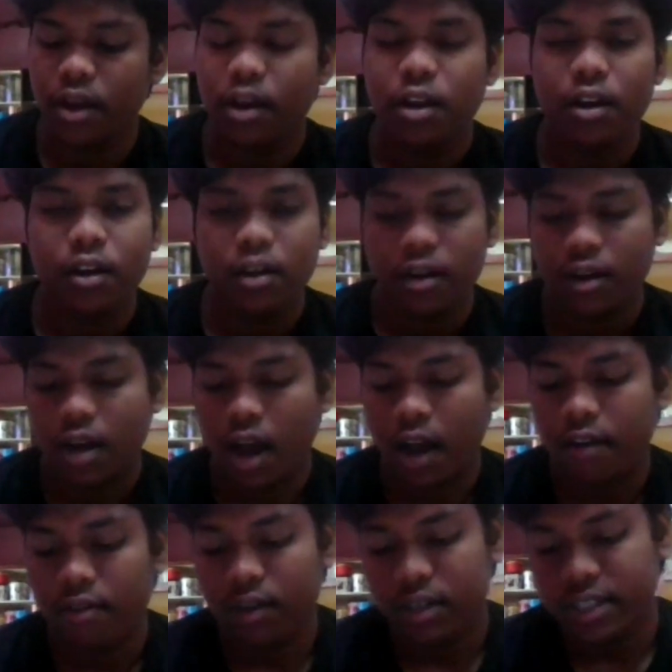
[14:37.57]
I will just
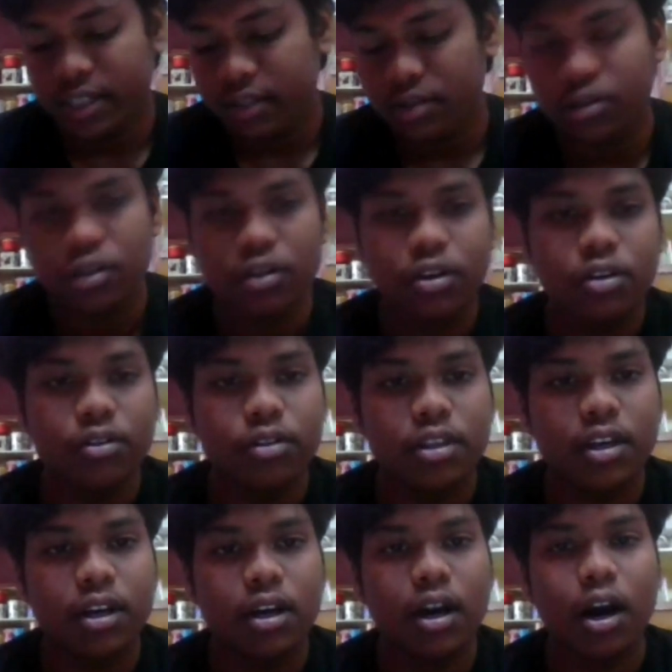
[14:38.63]
show you the
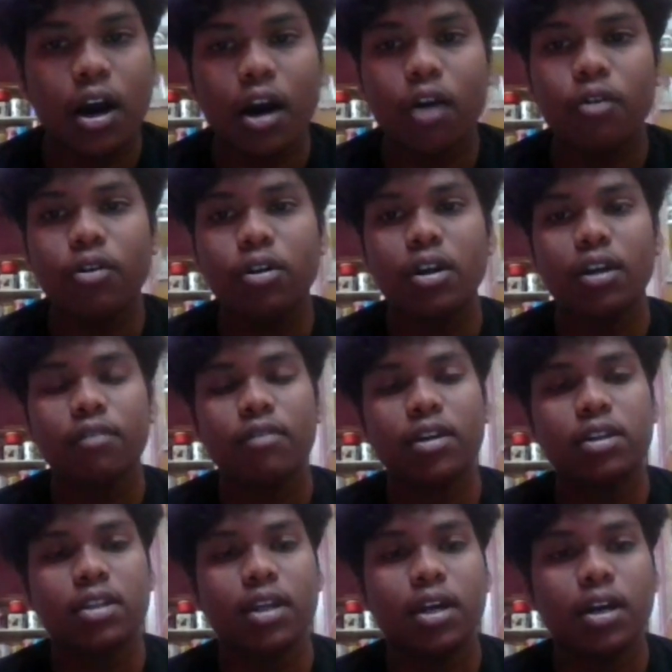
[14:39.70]
how to convert
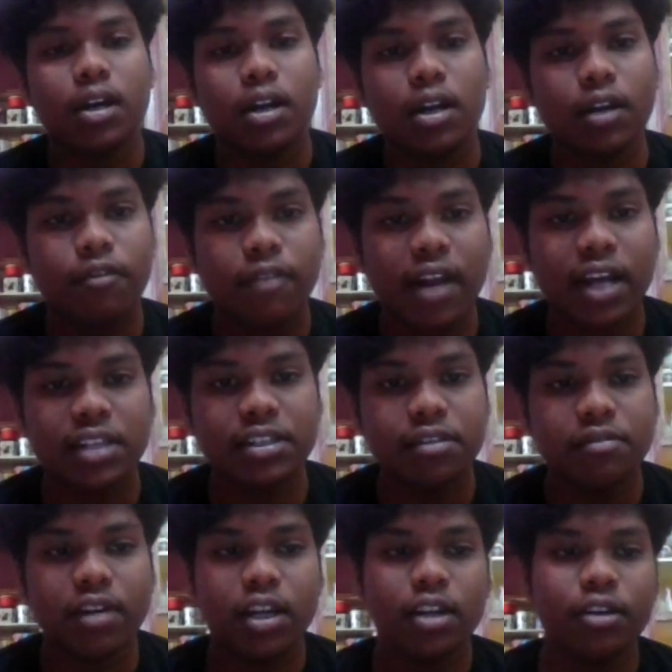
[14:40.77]
the fraction value
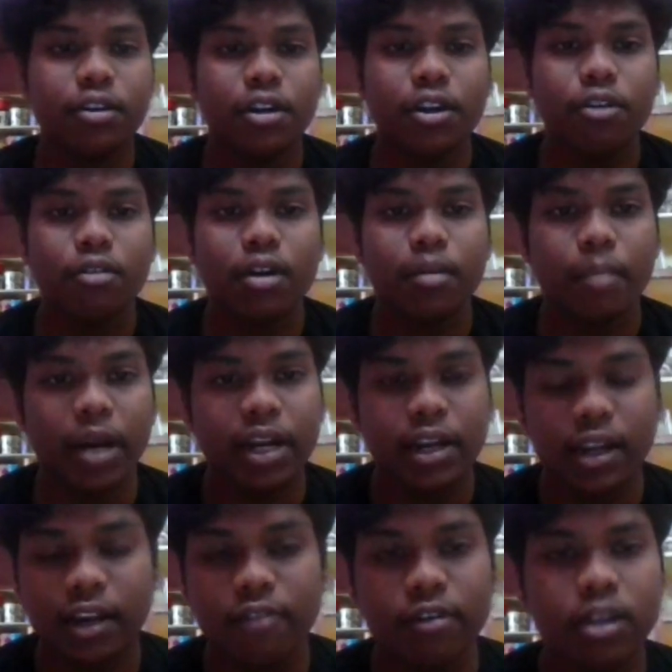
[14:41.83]
into a binary one.
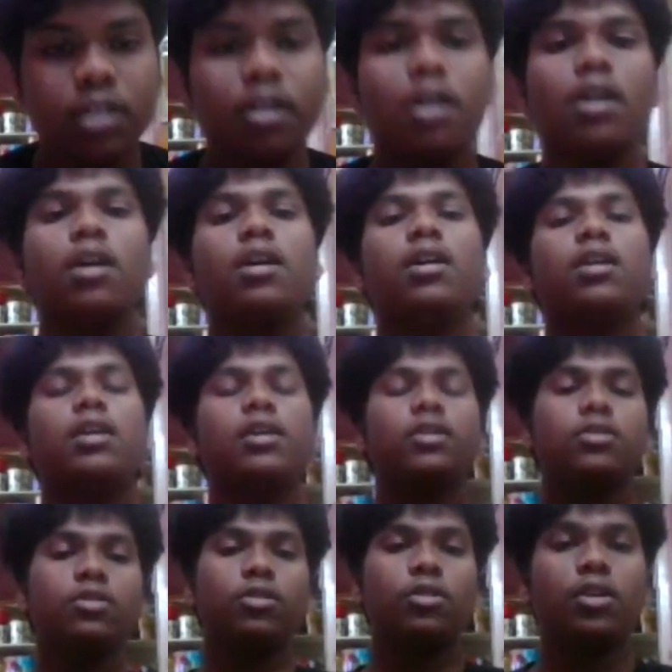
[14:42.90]
So to
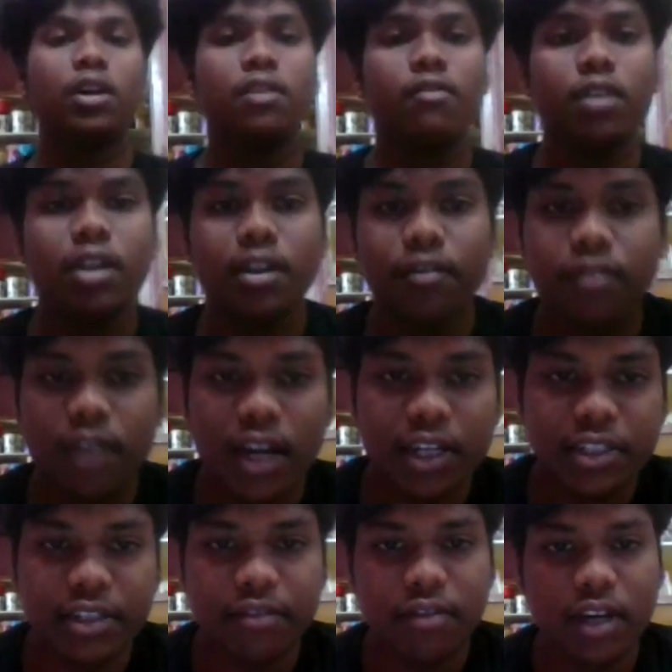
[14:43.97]
convert a fraction
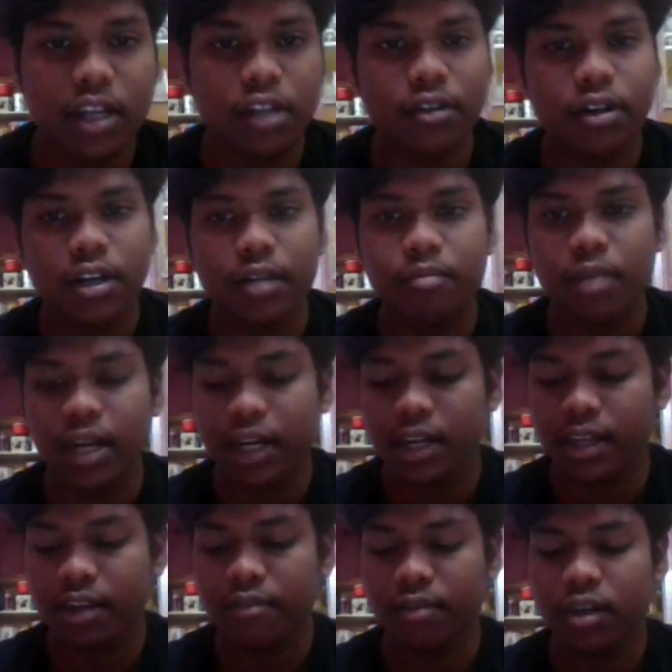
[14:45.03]
value into binary one,
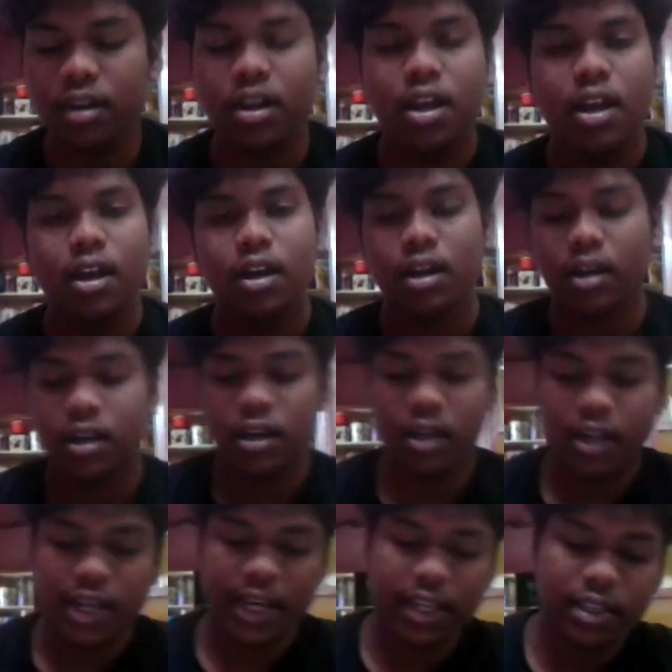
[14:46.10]
take the
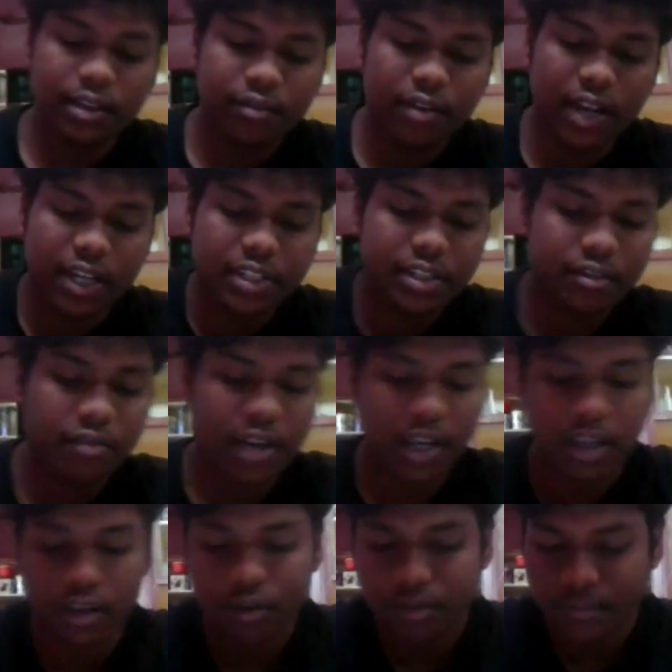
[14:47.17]
fraction value
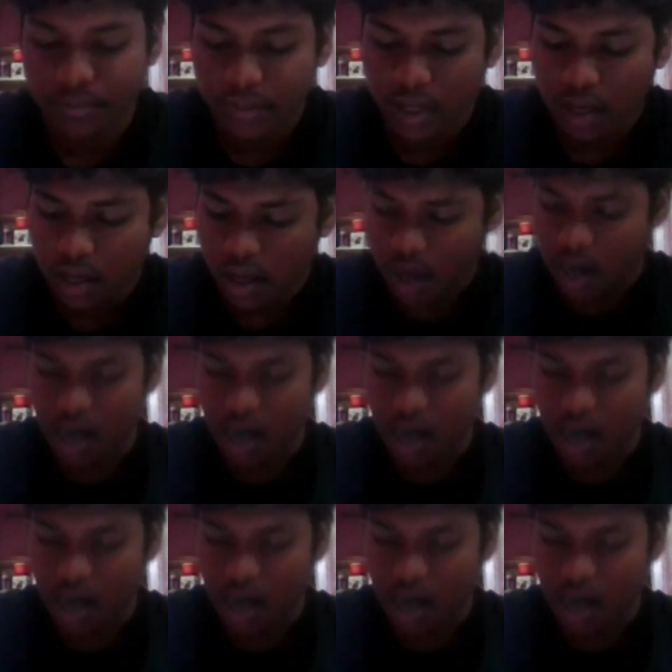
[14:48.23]
and